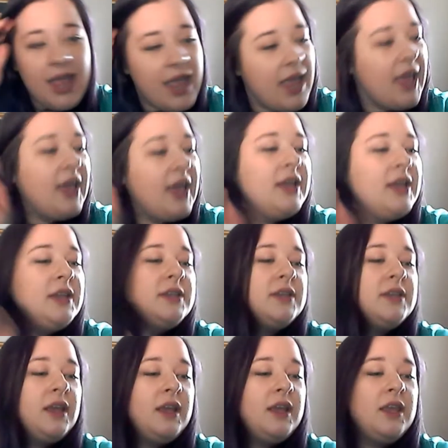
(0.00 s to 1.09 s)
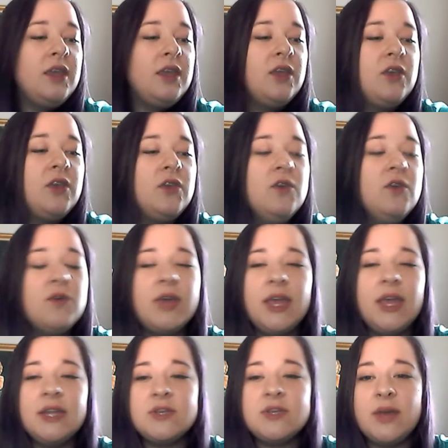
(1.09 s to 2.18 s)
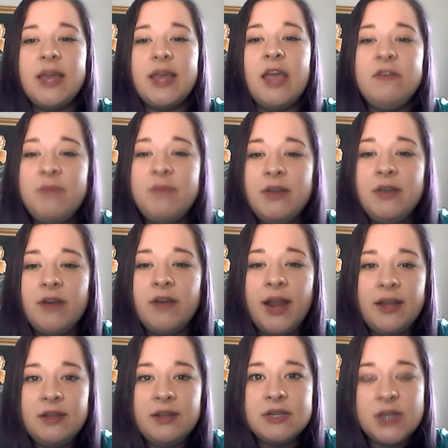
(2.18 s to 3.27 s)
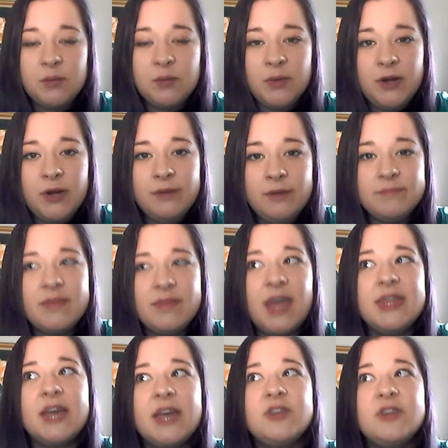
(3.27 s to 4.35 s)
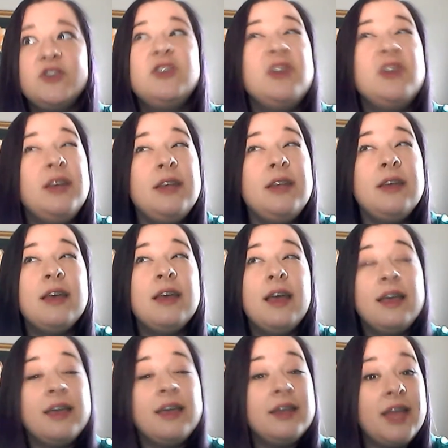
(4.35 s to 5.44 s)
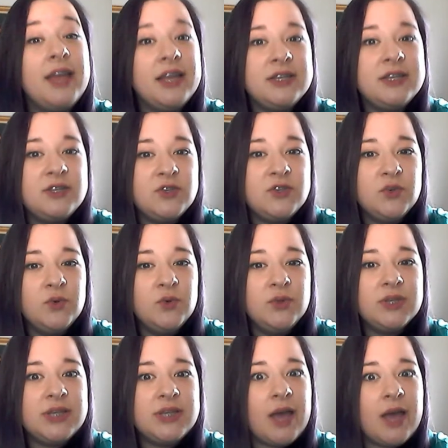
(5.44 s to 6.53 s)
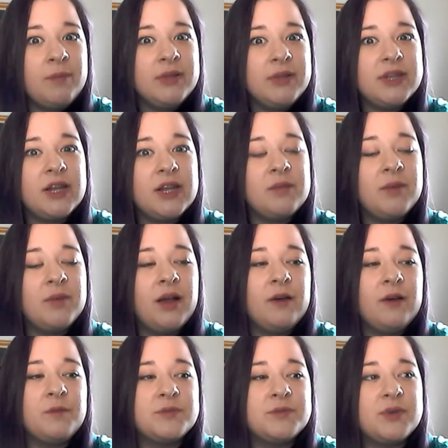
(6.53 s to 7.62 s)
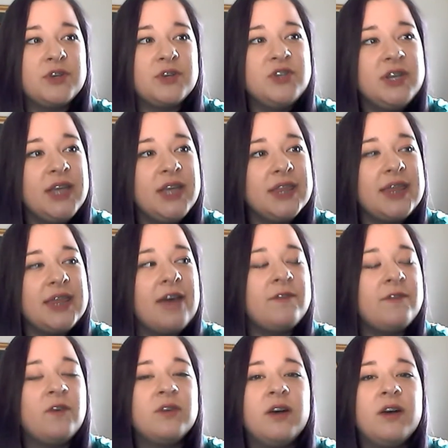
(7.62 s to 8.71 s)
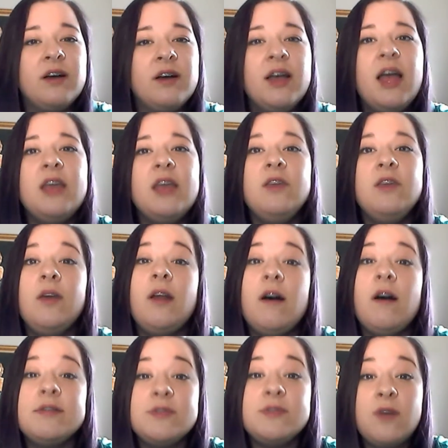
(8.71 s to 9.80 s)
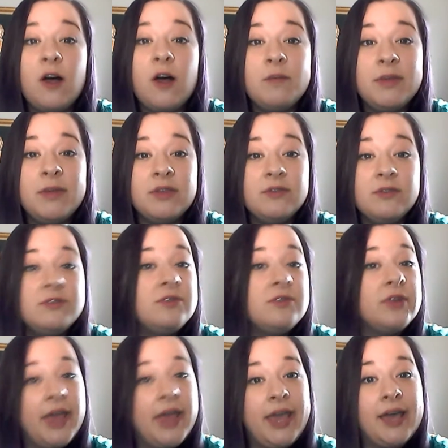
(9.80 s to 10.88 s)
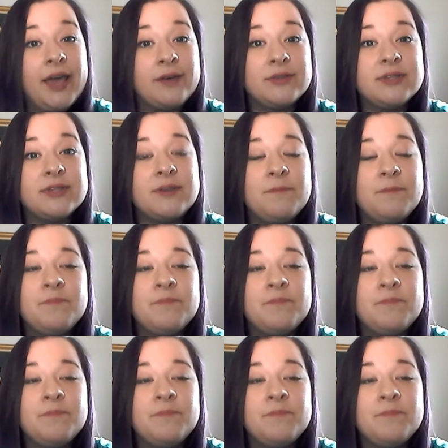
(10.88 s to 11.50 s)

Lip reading: And you can, so I gave my Granite number, and that should connect to the tablet that I brought home. So I should get that phone call. You can also call me through Google Hangouts.